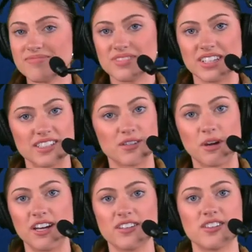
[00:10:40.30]
Get
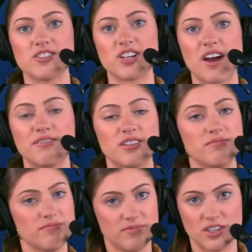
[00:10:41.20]
somebody else in the draft
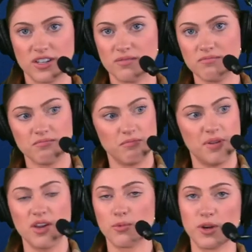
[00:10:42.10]
to
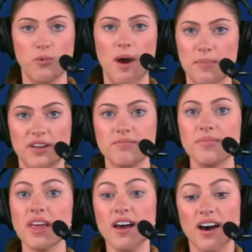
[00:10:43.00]
be a real weapon.
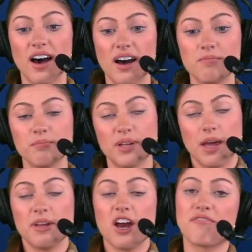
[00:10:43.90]
Um, but
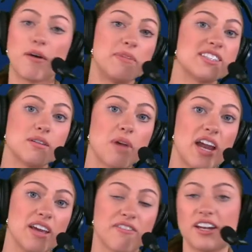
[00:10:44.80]
let me know if I missed
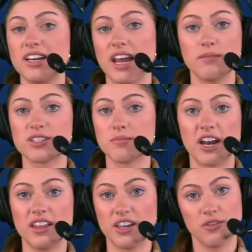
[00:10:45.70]
somebody, if I didn't name
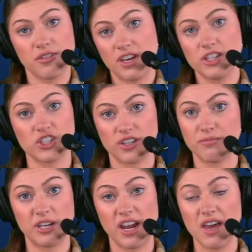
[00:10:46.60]
somebody that you think should have
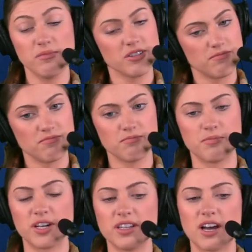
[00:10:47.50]
been named,
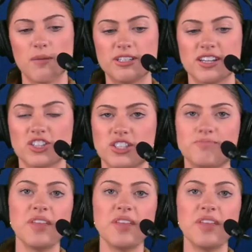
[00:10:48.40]
put in the comment section.